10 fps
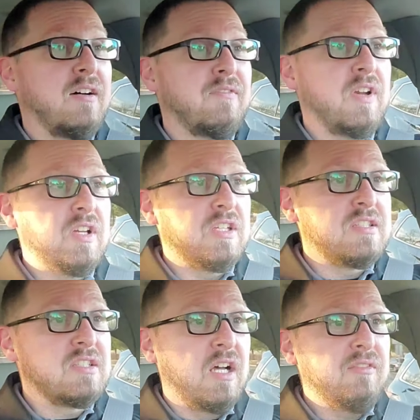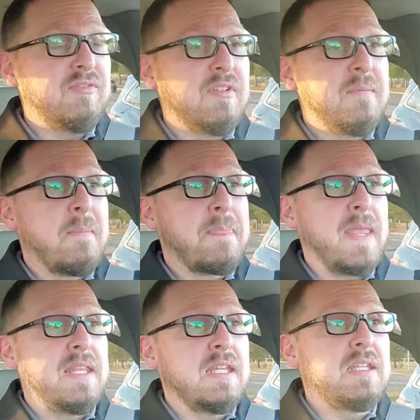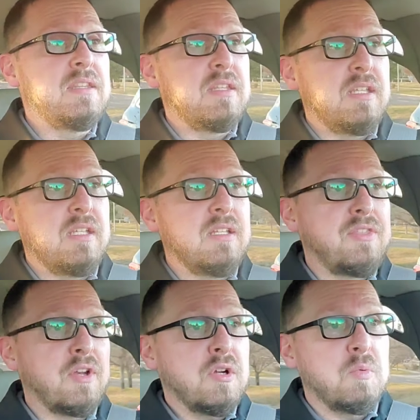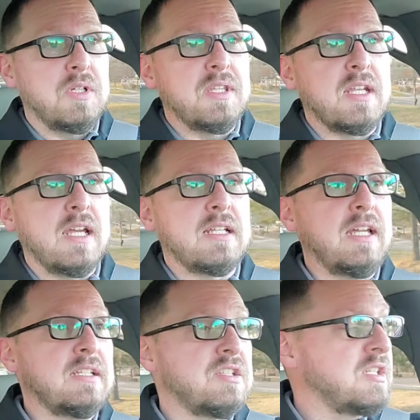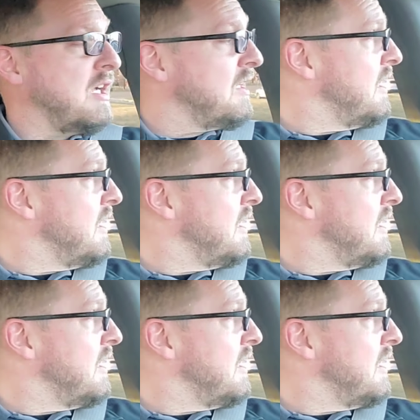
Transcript: Very good stuff. And then the third one that I'd like to shout